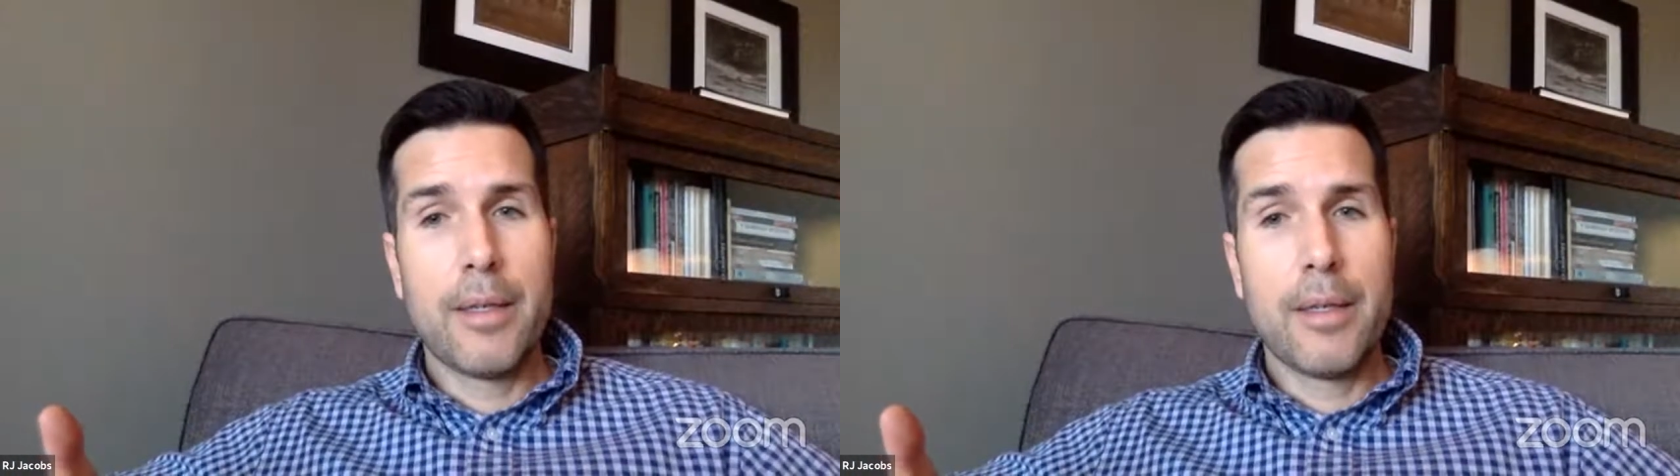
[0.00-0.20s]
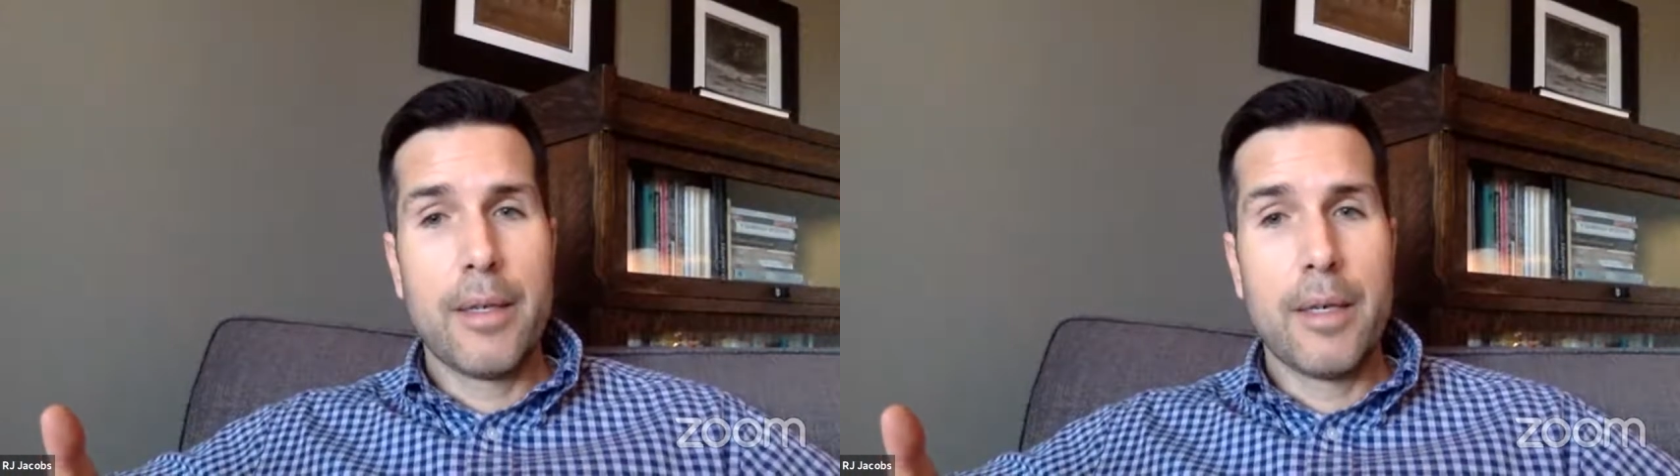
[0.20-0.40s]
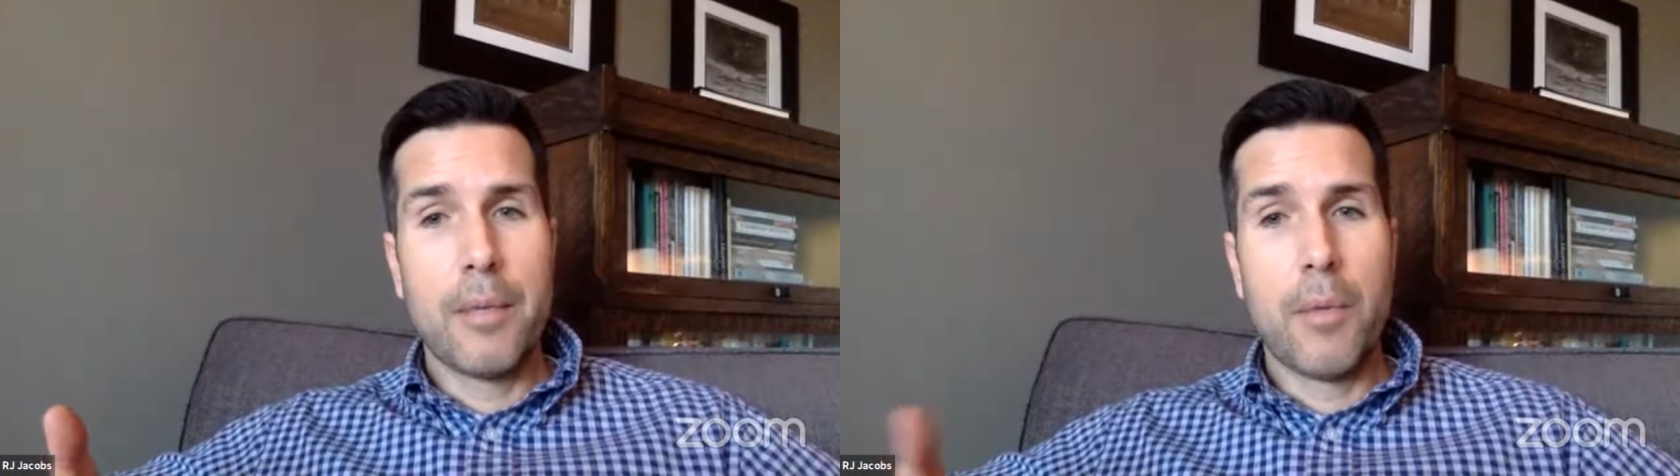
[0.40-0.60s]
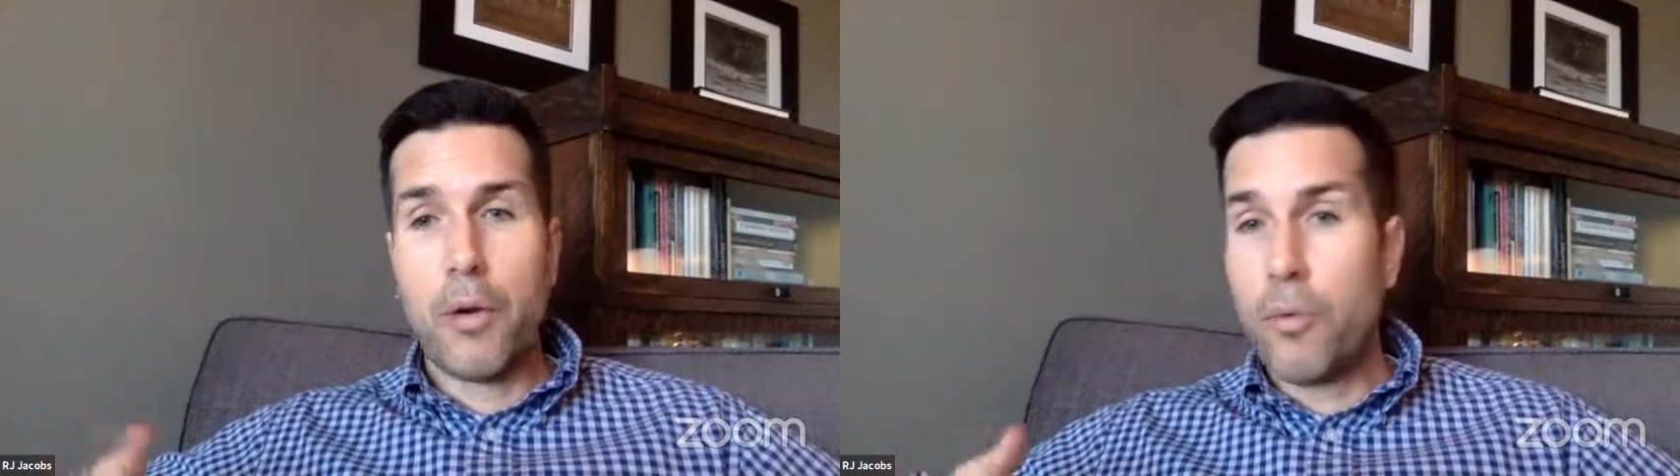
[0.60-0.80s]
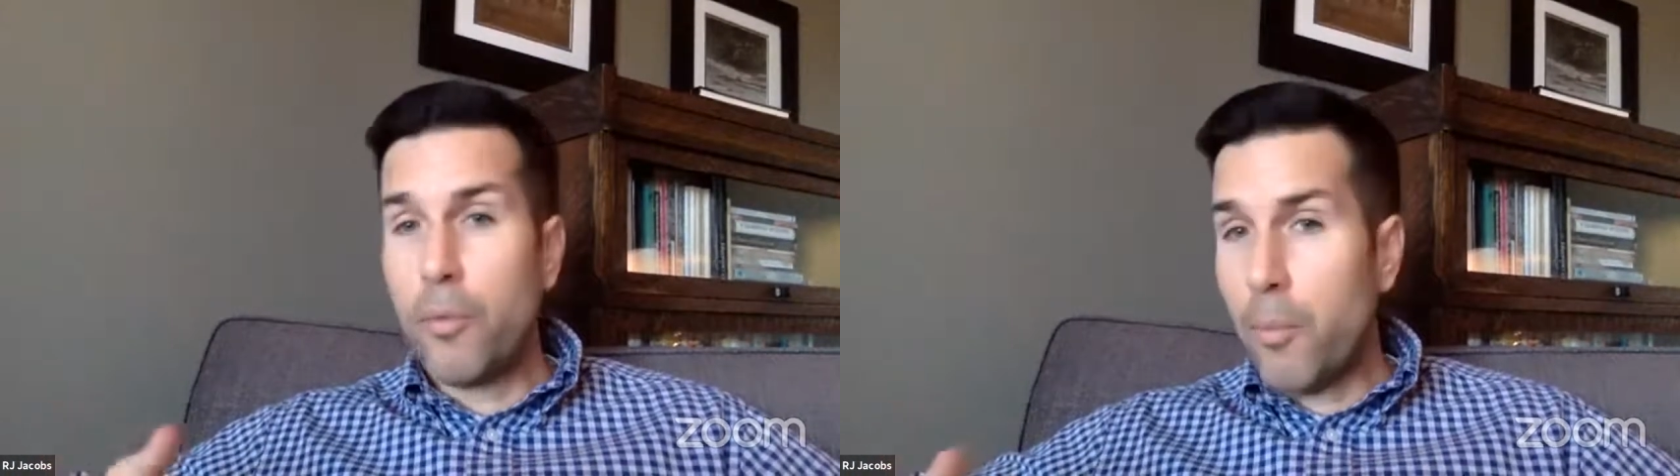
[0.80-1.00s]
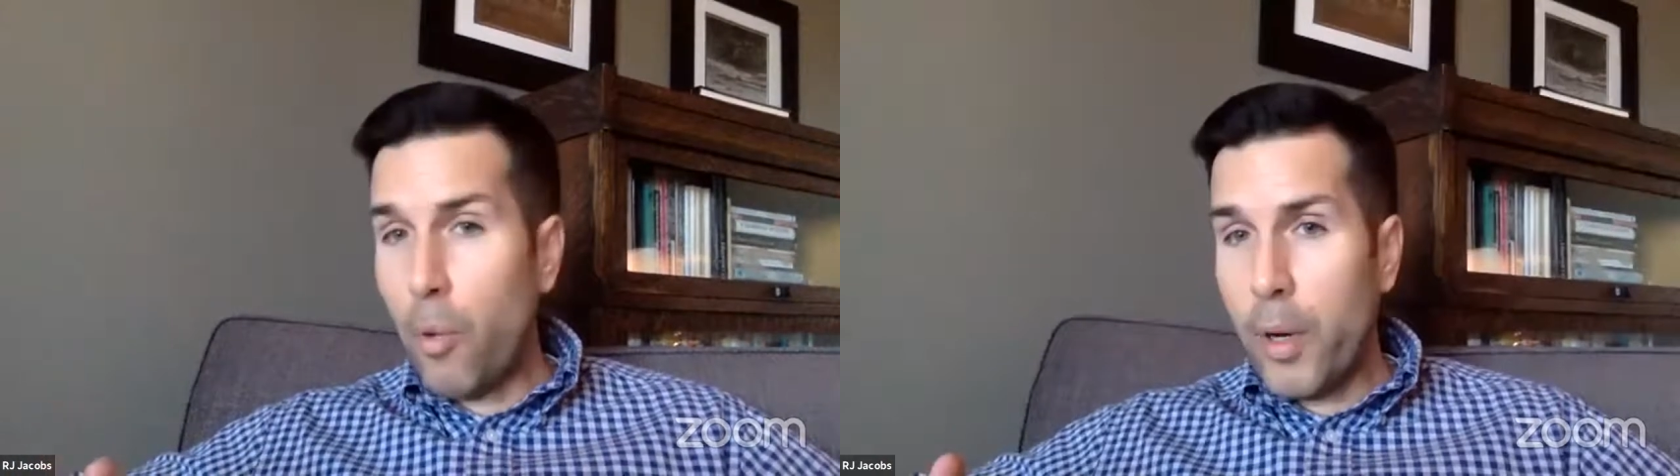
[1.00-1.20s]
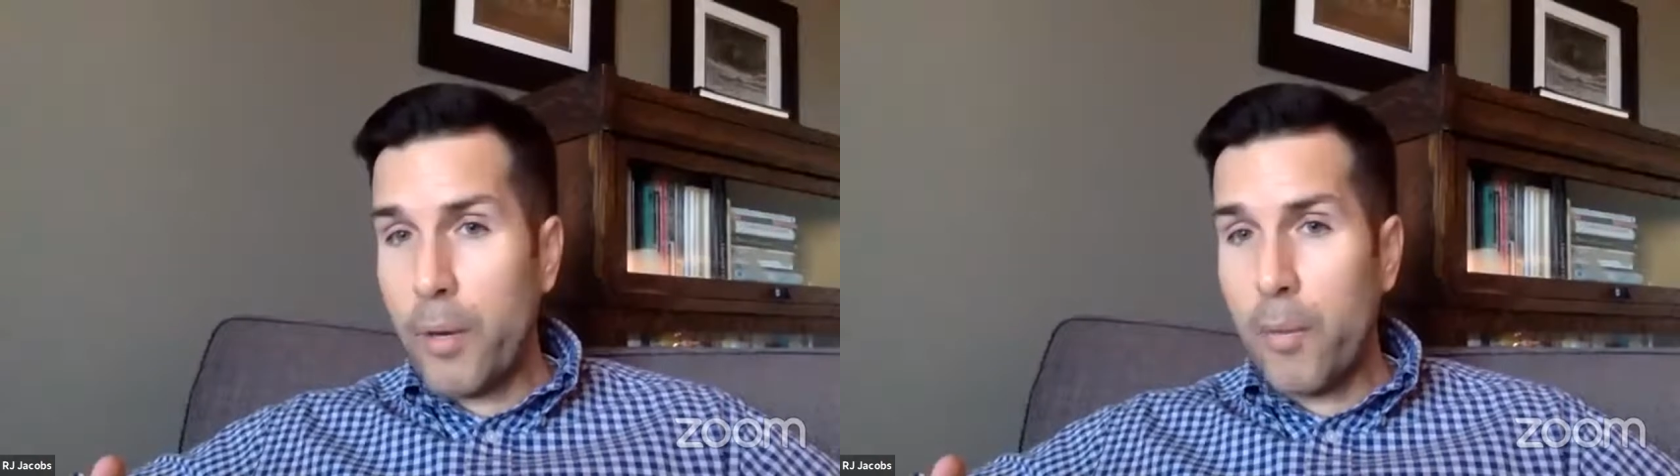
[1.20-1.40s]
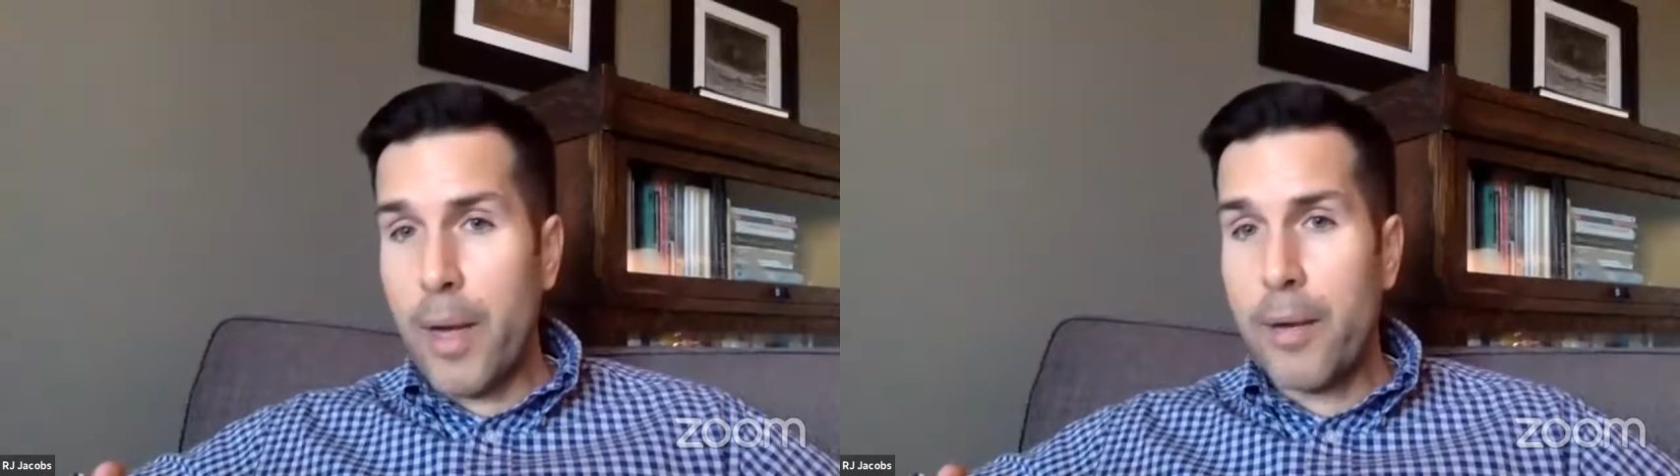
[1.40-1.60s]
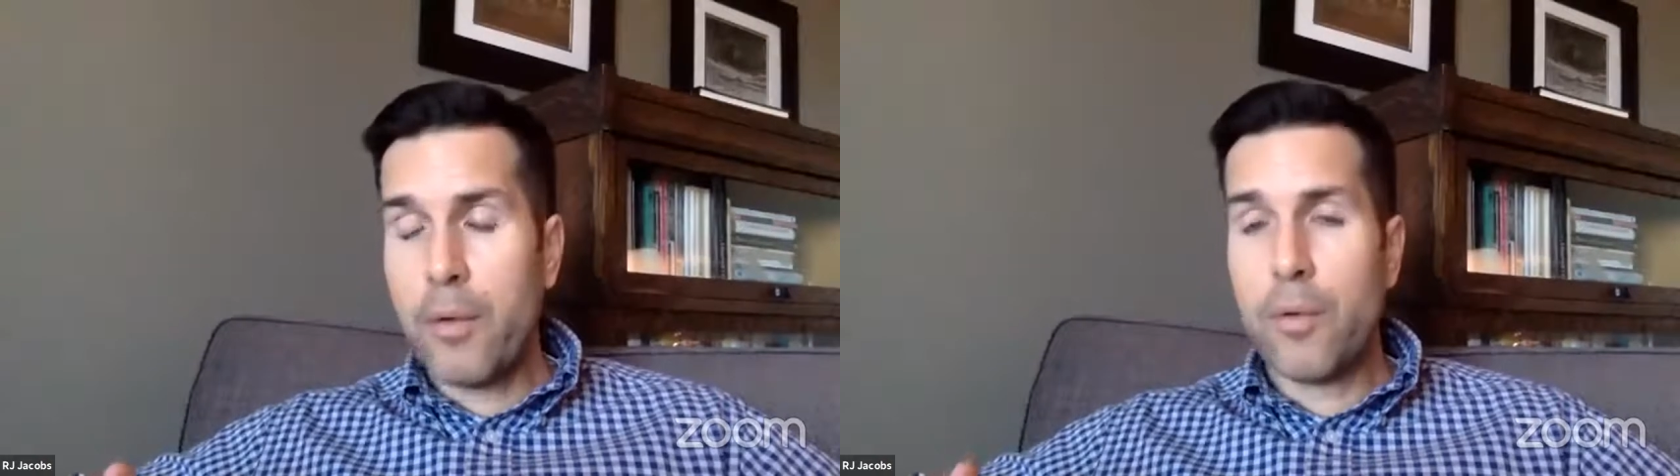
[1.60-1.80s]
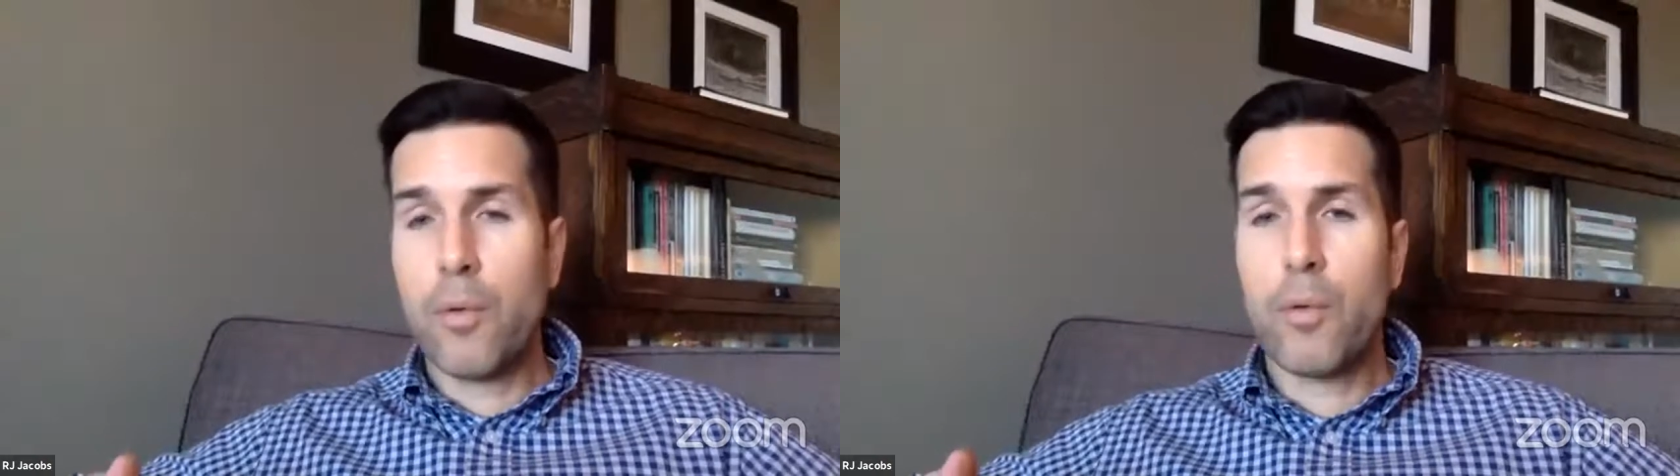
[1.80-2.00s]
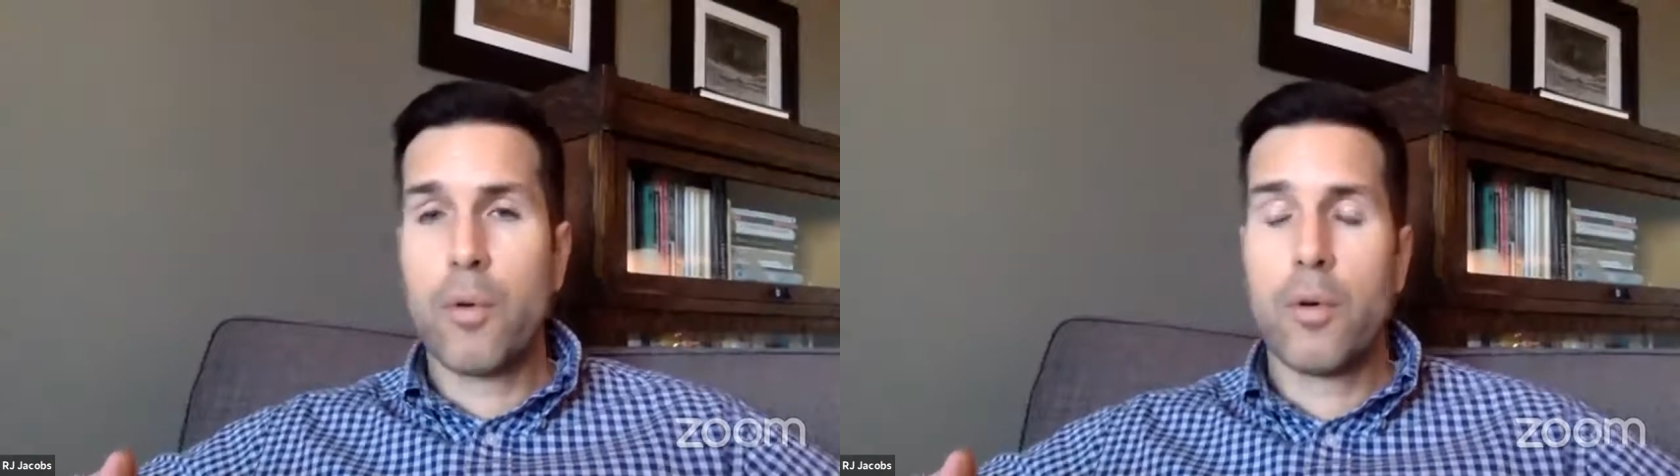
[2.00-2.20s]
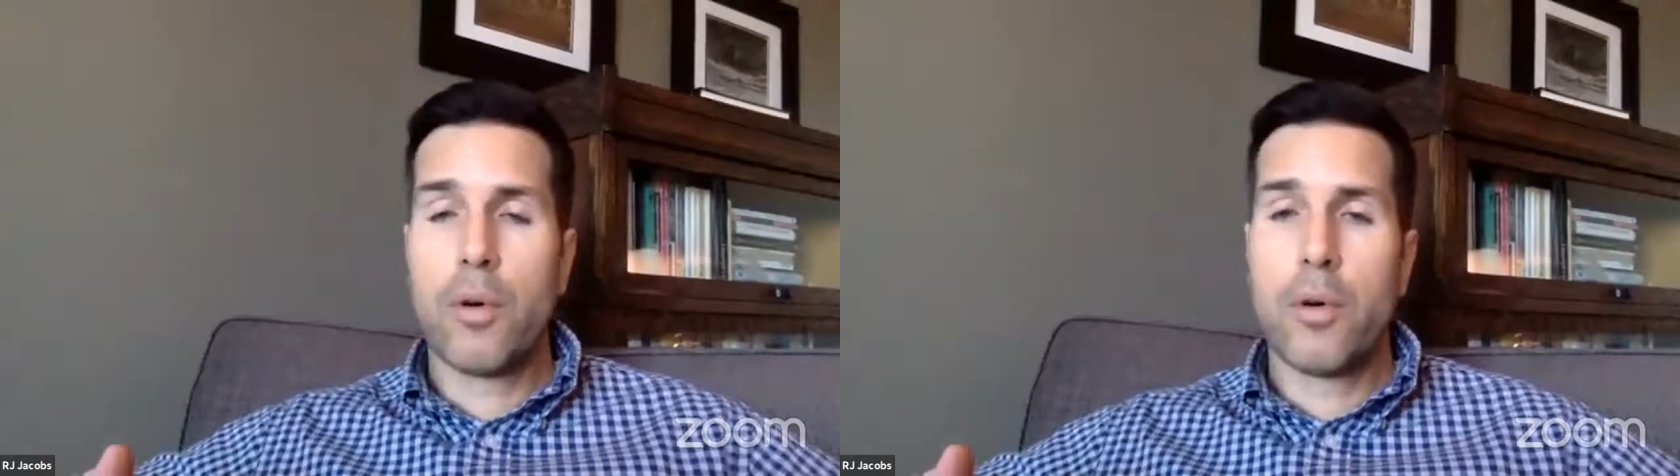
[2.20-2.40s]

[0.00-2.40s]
Are you a morning writer, or